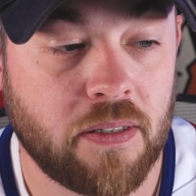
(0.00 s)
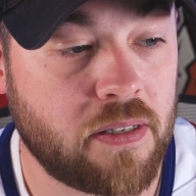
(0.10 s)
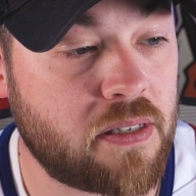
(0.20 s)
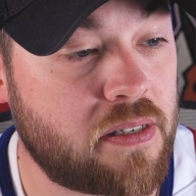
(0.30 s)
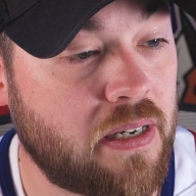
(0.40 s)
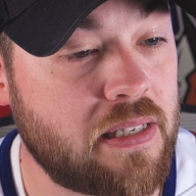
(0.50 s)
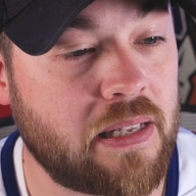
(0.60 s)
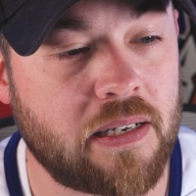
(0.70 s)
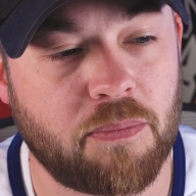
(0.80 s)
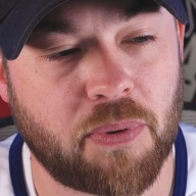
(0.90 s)
This is nice.
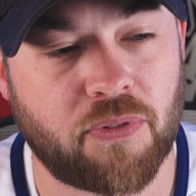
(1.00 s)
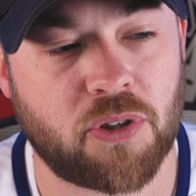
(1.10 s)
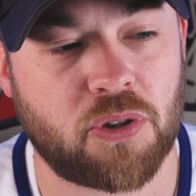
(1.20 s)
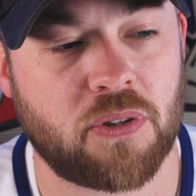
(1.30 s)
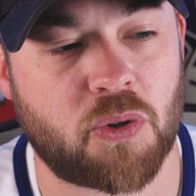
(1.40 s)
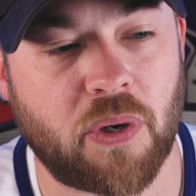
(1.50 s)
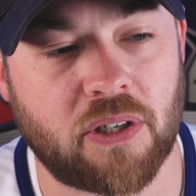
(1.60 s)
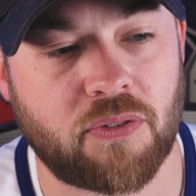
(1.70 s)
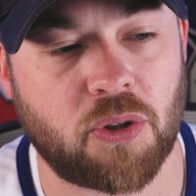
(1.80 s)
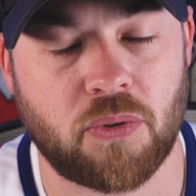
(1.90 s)
I think I'd prefer
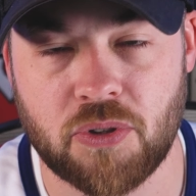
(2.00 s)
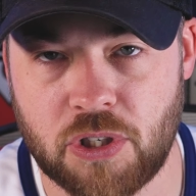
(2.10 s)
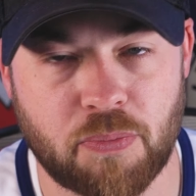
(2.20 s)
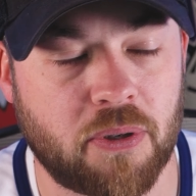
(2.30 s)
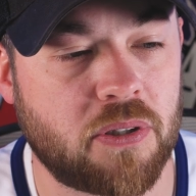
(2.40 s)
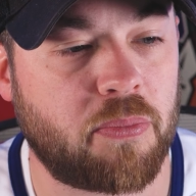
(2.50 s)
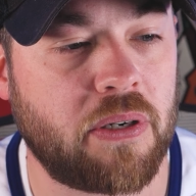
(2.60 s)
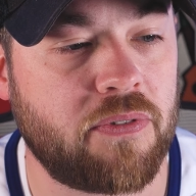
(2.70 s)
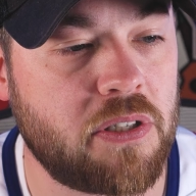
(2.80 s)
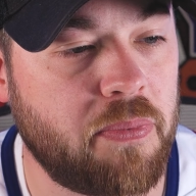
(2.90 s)
squared off shoulders, just personal
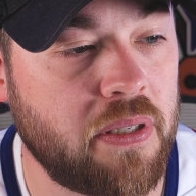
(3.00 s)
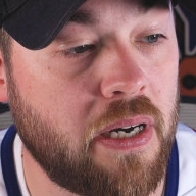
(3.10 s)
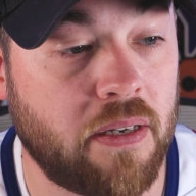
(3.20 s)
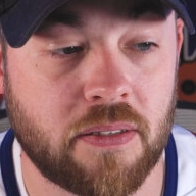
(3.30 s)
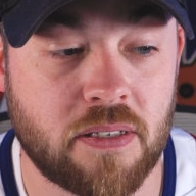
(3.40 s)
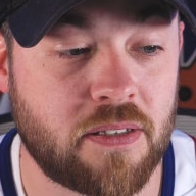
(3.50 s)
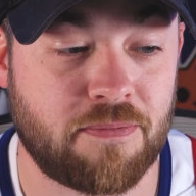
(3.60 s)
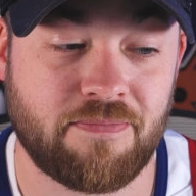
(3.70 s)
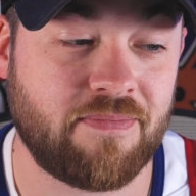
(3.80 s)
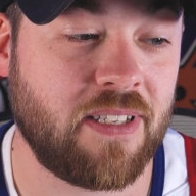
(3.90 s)
preference. But yeah, that's
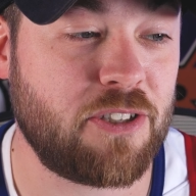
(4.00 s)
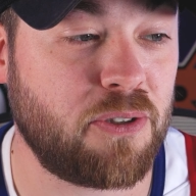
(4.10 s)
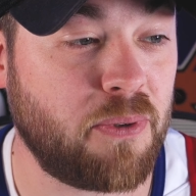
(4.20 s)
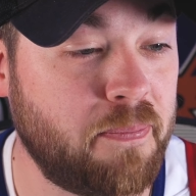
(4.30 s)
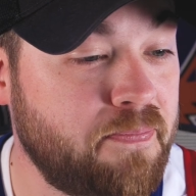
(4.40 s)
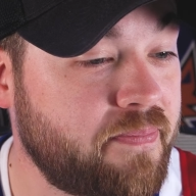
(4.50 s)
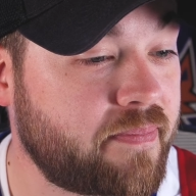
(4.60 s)
a good one.